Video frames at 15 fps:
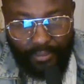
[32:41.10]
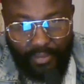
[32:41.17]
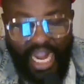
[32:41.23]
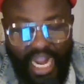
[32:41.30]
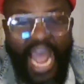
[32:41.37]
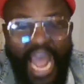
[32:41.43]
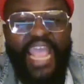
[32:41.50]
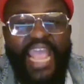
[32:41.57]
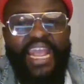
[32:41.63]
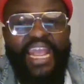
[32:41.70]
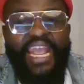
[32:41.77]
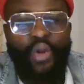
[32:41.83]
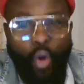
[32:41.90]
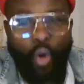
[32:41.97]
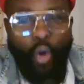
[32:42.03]
I
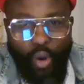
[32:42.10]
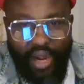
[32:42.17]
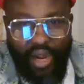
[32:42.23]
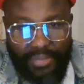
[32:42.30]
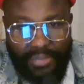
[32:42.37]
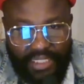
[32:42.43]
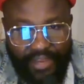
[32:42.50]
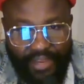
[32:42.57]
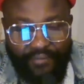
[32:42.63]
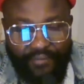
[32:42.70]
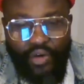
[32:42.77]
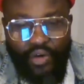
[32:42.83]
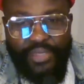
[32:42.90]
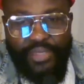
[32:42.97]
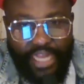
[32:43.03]
know what I'm saying
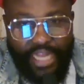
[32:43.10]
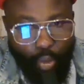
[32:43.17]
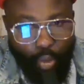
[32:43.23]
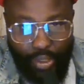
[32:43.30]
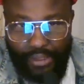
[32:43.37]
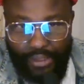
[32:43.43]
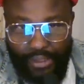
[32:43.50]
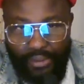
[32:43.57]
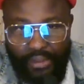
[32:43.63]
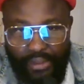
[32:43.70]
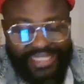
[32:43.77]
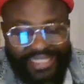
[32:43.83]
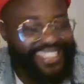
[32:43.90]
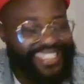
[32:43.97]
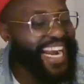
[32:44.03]
from the day one.
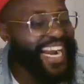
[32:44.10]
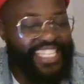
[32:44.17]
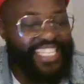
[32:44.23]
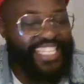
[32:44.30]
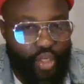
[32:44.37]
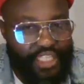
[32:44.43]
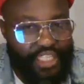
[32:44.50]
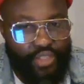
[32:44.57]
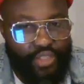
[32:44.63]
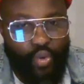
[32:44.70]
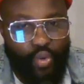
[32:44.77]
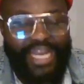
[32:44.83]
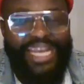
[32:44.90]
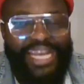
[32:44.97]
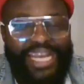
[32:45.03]
There is nothing you
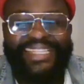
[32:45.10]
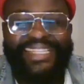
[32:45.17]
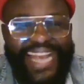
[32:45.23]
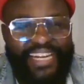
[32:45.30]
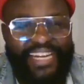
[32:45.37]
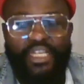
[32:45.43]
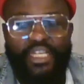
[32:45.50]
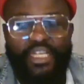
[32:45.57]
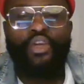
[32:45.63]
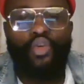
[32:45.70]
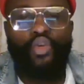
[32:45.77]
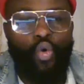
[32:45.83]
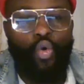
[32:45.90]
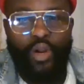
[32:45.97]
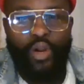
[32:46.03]

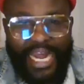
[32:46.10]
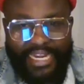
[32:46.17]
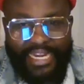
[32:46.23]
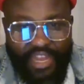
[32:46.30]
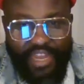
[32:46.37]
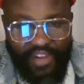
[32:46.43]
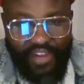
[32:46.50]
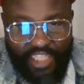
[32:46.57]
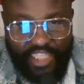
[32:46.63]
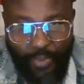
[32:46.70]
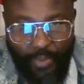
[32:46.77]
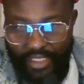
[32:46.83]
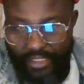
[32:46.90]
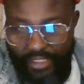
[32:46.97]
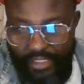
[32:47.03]
can never
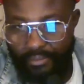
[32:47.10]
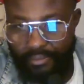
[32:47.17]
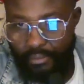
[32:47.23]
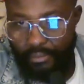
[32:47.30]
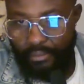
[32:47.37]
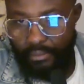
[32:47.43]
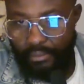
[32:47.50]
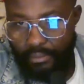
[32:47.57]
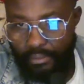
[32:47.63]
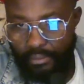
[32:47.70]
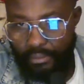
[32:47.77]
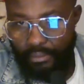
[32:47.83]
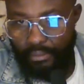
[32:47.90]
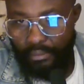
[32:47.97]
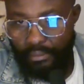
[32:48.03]
dispute it.
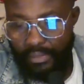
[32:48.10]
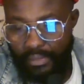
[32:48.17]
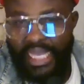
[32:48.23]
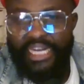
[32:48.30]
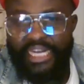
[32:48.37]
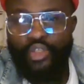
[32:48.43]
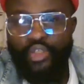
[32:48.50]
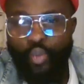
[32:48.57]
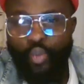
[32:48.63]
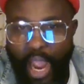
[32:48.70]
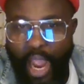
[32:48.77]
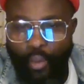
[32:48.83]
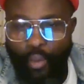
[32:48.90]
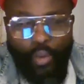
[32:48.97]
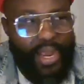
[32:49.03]
That is why
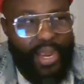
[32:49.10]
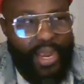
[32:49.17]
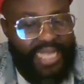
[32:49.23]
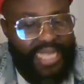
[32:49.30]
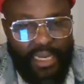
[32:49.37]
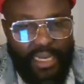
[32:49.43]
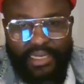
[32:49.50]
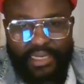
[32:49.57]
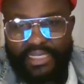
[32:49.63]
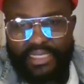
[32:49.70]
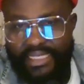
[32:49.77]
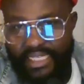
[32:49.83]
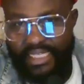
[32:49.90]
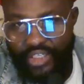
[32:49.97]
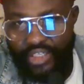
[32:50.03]
we are tackling
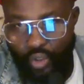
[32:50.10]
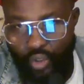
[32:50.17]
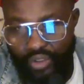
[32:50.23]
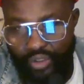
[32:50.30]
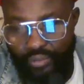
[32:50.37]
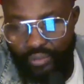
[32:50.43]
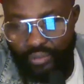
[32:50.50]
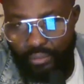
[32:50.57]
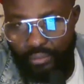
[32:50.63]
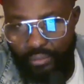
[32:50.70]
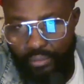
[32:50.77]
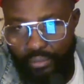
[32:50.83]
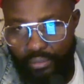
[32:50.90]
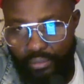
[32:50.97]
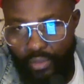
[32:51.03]
this idiot
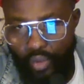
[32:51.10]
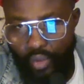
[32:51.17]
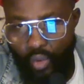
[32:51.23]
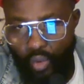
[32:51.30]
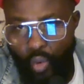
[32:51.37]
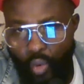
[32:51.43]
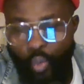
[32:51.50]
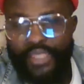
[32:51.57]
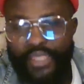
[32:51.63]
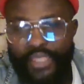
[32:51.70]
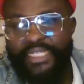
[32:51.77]
with